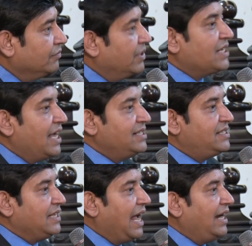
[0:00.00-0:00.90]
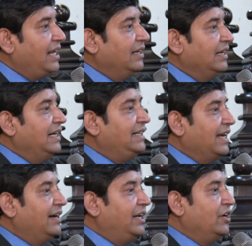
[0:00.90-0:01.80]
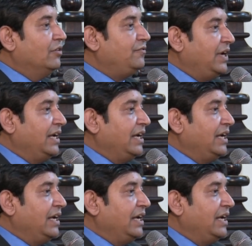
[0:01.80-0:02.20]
Besides adding integrity of